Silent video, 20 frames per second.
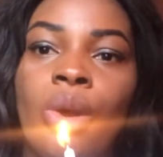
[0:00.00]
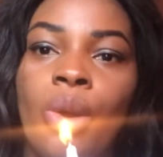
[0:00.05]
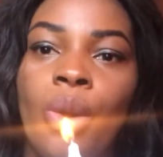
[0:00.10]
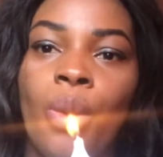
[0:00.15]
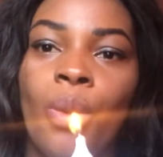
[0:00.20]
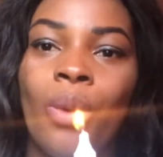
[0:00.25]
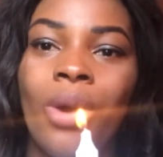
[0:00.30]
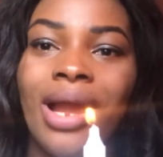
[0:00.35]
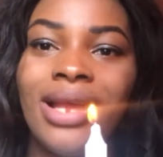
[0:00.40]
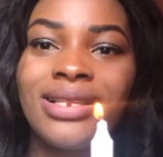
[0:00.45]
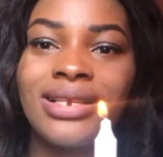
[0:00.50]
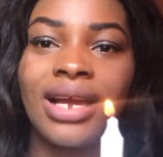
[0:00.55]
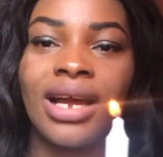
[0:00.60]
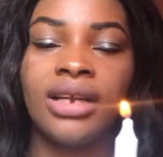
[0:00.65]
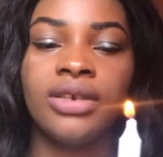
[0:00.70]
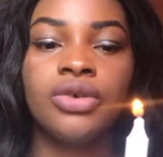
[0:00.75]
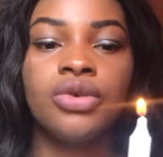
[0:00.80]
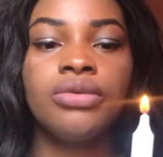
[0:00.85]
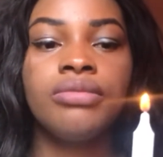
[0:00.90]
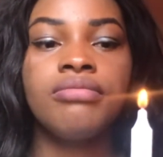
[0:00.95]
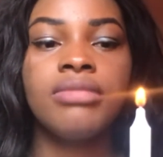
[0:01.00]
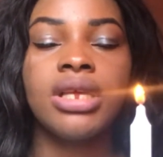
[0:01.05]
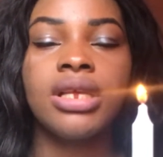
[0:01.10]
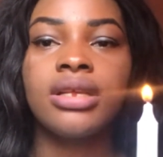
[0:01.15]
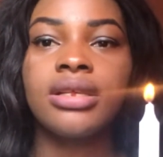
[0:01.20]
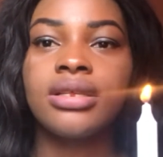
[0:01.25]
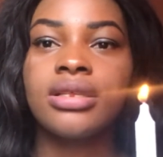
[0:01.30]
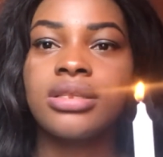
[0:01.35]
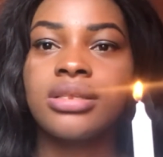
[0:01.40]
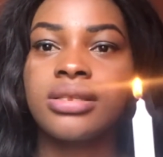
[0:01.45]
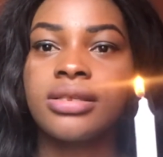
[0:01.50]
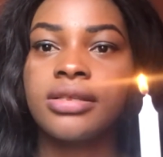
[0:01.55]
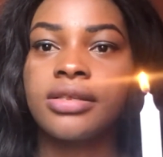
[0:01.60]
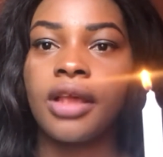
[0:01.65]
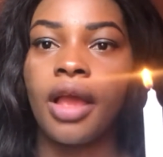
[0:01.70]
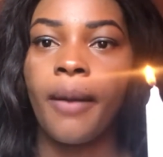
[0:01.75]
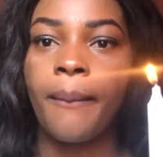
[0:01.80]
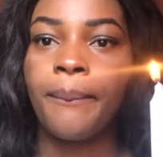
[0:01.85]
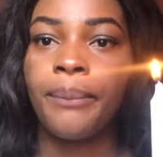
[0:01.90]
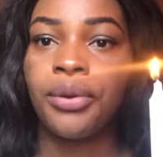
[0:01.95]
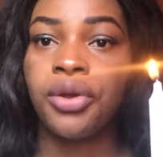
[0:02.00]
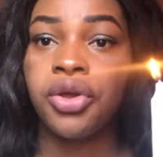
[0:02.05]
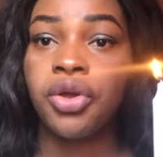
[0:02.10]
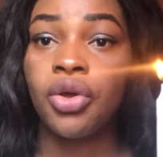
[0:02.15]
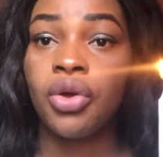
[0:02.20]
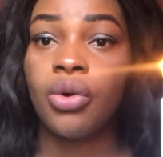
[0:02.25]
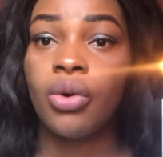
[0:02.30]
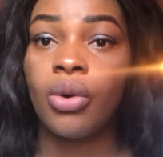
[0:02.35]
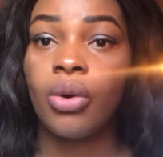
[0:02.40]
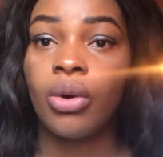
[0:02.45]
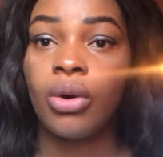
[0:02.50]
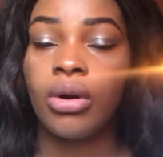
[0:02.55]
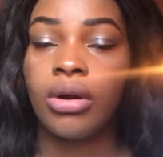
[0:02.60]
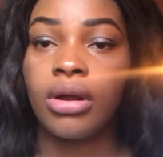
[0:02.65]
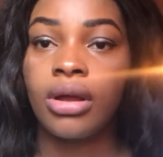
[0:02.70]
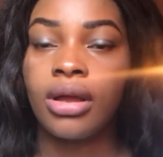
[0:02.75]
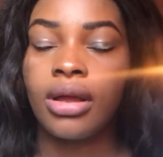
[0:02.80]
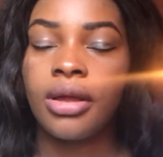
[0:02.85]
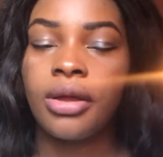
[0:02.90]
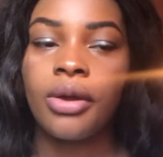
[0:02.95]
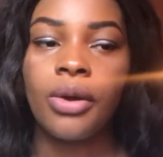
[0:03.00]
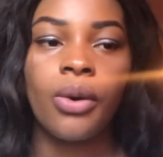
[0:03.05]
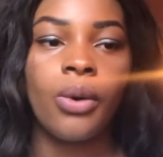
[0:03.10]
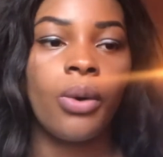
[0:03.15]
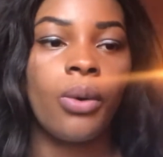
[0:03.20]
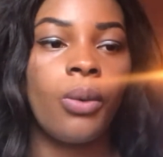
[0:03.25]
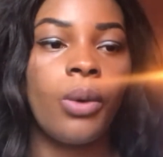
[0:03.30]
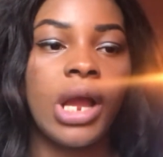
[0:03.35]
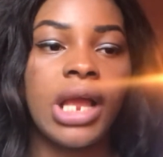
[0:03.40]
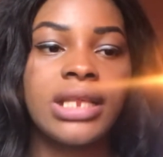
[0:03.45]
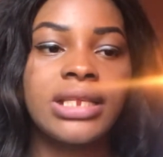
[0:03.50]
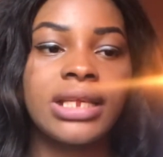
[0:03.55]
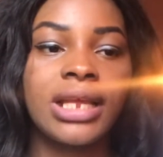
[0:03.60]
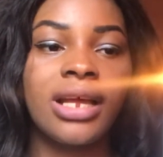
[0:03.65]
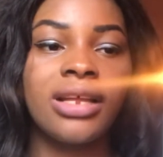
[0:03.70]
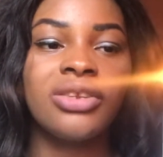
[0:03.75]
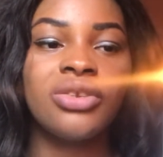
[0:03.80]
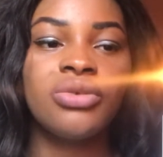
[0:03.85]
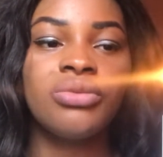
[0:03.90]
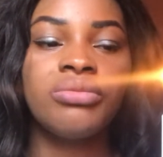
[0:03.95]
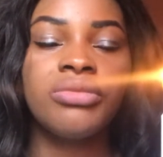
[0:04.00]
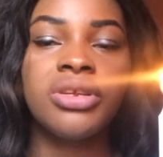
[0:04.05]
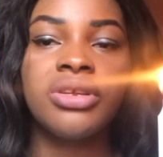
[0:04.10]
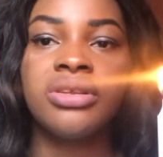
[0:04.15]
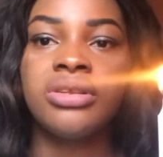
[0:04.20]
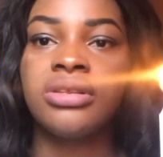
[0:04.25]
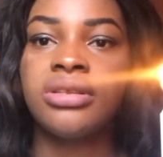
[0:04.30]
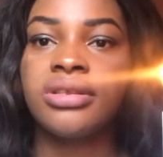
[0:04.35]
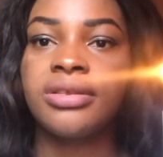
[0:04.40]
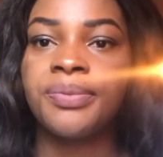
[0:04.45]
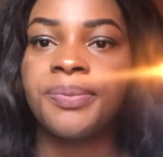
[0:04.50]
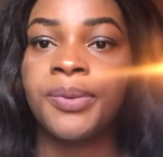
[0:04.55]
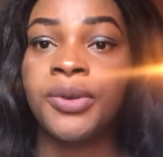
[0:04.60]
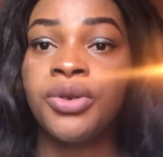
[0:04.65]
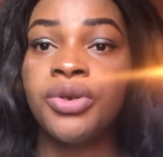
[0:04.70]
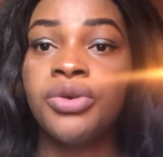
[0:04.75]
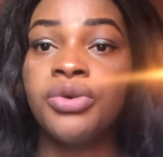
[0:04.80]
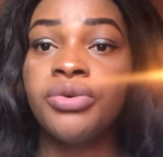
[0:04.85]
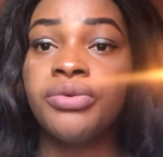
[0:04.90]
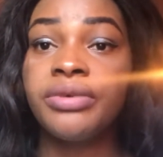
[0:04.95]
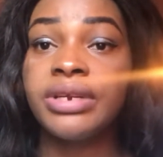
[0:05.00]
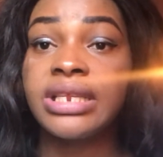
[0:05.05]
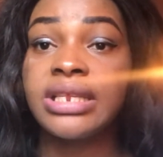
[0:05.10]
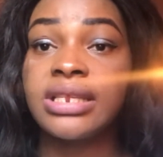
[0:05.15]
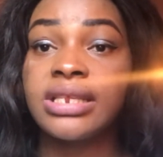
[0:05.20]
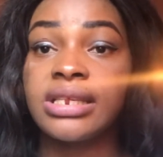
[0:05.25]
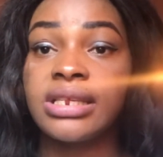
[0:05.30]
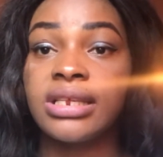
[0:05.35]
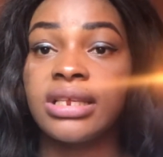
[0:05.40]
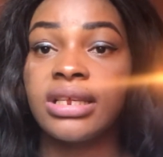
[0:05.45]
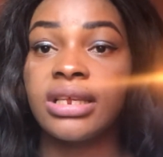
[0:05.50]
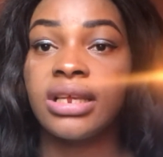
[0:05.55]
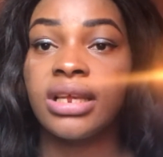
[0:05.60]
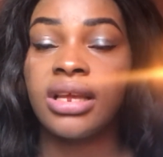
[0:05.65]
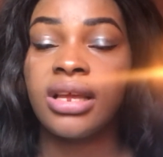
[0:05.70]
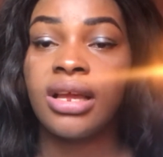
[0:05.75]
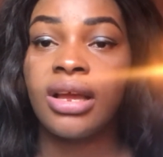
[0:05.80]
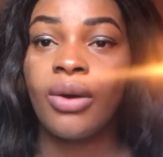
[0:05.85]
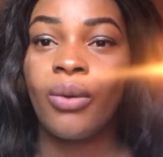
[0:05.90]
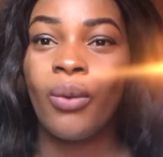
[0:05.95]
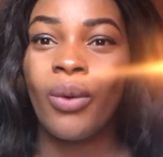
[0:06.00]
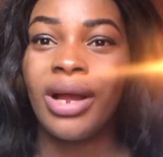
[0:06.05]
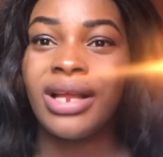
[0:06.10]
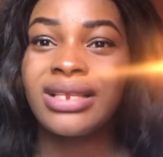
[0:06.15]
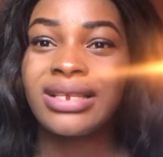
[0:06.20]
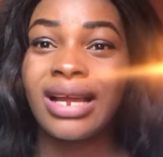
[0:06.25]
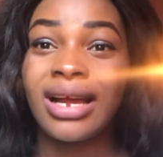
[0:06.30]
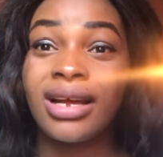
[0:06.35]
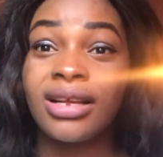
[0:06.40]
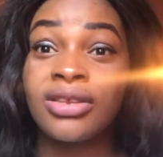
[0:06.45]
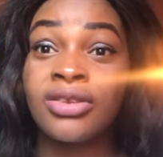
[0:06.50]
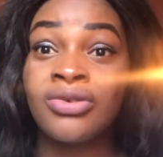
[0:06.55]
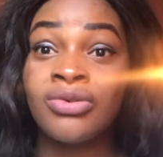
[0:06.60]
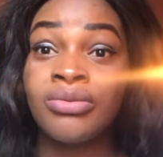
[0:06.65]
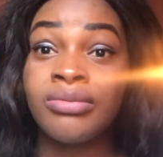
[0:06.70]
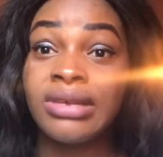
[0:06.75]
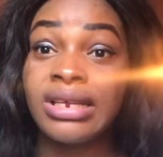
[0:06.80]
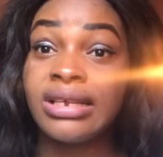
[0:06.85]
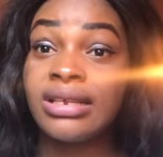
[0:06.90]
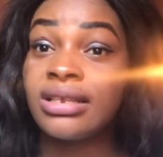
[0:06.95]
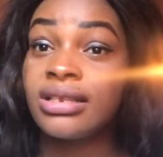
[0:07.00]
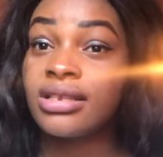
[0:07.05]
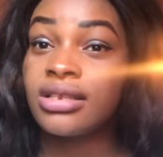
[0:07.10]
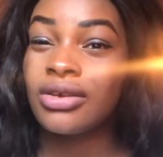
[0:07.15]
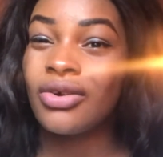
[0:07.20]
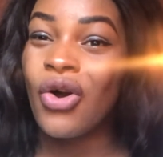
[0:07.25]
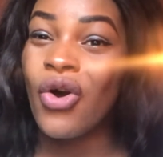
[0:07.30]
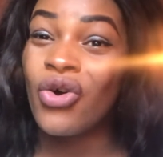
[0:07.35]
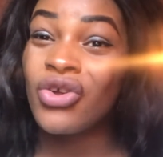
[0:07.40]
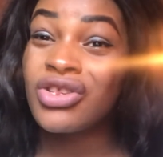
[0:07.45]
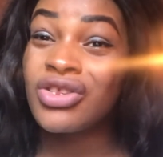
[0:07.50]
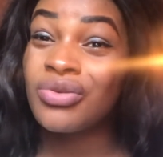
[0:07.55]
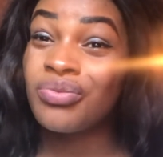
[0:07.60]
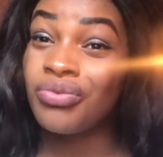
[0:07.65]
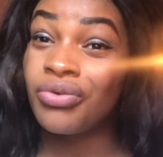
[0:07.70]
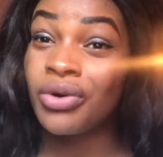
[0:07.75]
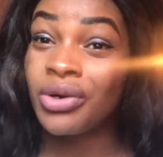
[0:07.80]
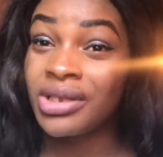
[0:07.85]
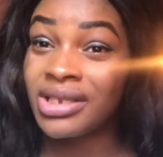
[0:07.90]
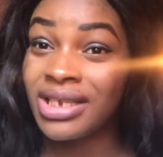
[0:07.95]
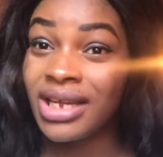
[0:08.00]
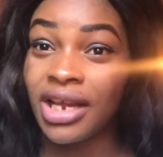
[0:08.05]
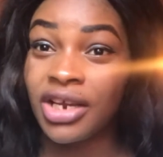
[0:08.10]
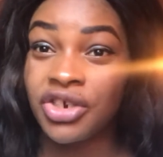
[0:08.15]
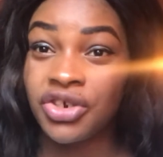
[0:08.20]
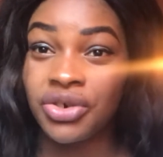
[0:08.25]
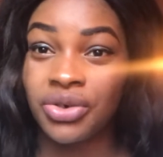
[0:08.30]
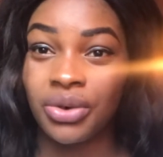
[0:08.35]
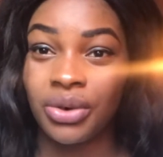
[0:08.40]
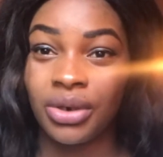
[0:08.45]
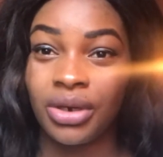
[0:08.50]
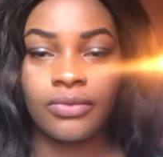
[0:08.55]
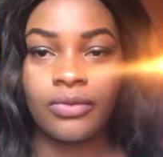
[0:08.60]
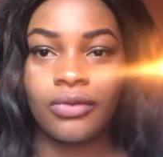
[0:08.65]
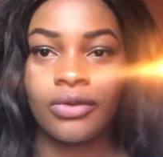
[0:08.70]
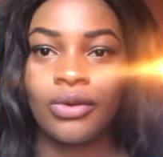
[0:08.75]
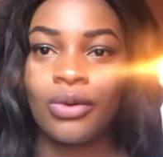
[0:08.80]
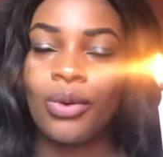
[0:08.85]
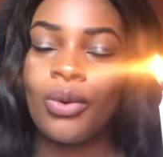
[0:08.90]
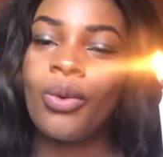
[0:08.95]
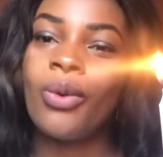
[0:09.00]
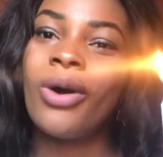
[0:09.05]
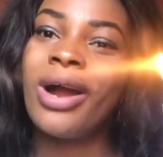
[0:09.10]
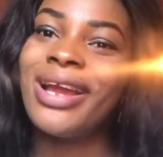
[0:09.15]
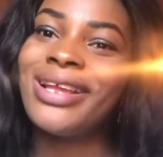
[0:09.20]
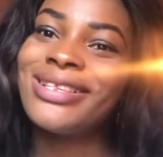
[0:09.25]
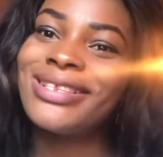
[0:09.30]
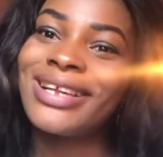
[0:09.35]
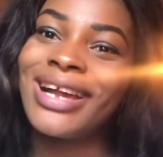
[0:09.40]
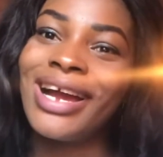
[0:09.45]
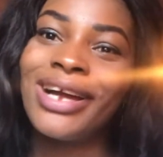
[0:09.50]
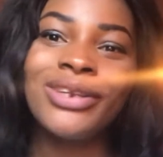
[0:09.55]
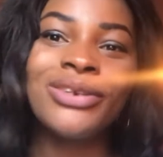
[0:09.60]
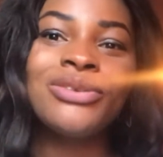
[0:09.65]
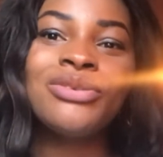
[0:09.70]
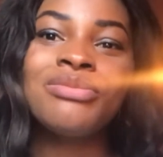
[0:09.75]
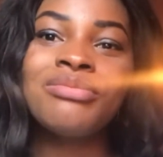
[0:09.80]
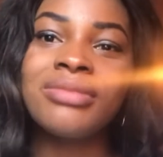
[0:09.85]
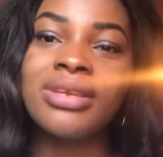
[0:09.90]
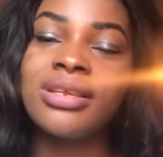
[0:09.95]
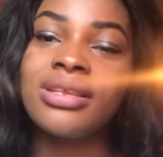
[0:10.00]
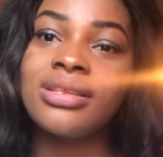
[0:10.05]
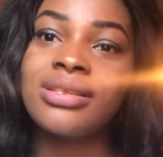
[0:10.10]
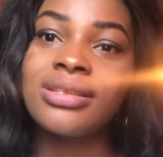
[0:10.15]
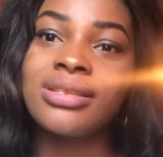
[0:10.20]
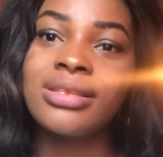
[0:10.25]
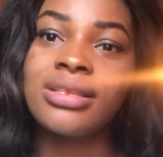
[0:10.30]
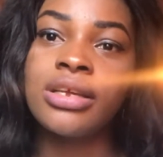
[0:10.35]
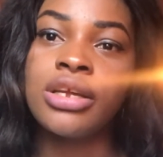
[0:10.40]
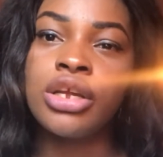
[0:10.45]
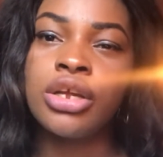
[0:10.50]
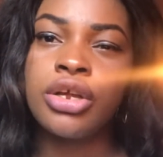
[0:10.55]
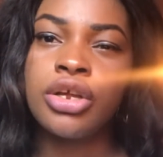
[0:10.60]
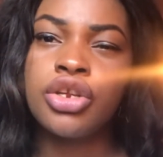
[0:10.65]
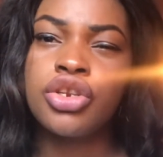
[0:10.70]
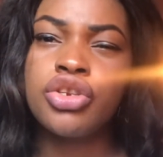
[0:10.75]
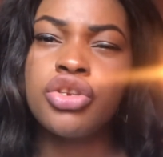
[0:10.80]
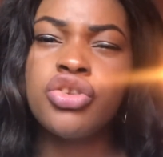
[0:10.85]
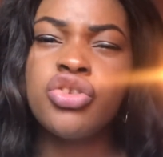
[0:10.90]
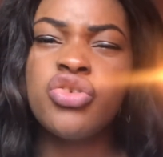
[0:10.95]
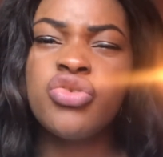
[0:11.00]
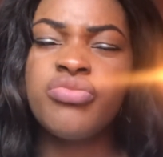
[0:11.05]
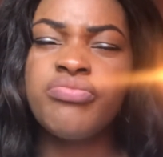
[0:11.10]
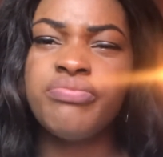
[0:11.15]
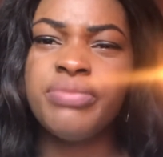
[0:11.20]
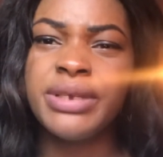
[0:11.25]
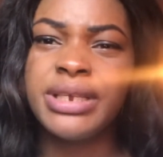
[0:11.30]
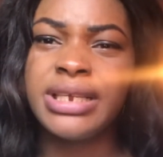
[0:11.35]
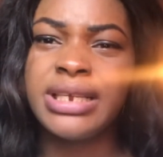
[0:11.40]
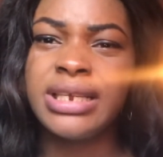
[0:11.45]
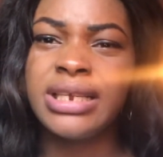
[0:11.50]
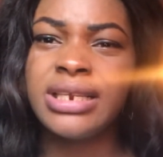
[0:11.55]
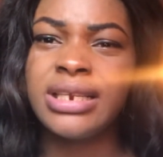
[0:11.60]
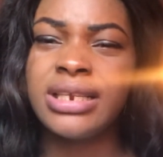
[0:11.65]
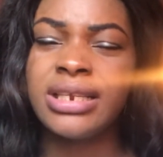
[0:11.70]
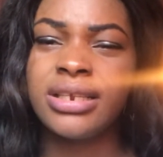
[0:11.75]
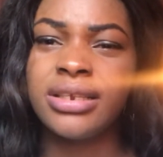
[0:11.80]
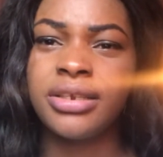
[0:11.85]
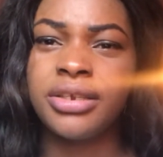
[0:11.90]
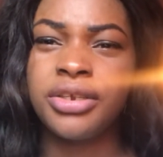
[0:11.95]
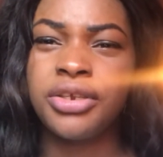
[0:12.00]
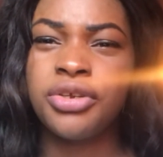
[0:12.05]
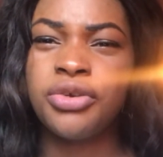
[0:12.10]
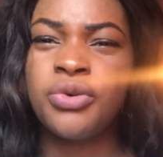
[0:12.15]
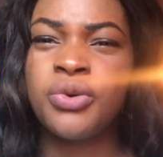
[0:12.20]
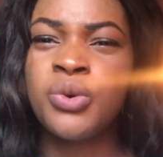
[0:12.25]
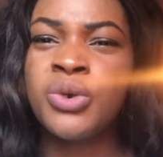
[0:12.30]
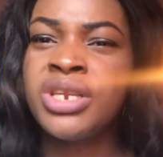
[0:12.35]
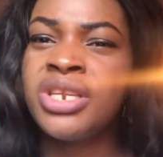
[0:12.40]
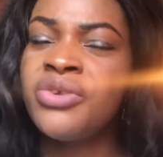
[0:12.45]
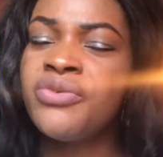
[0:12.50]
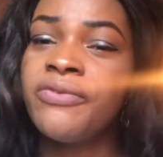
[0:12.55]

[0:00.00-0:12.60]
White candle means pure. White candle means purity. White candle means God's protection. White candle means new beginning, you know, new